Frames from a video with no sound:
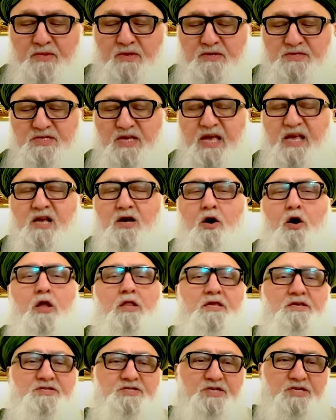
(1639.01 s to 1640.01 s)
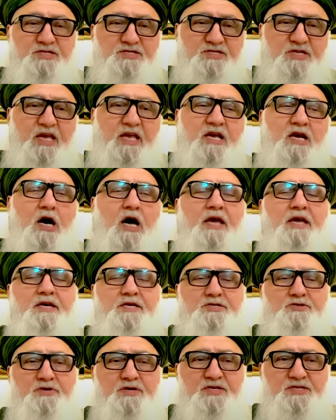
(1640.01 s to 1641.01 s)
Psychologists,
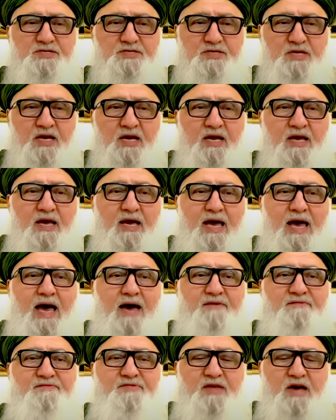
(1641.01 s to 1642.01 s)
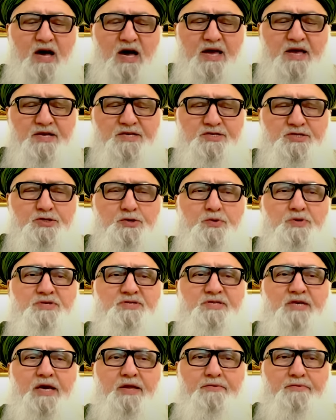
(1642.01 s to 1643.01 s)
psychiatrists have the highest
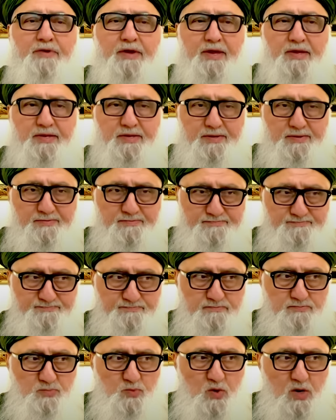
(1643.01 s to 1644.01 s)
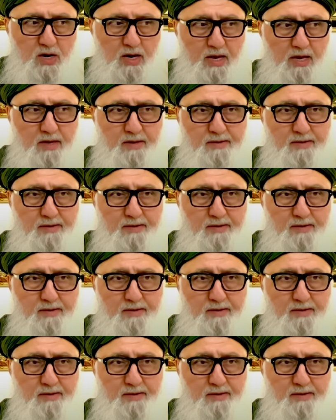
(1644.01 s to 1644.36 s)
suicide rate. Why?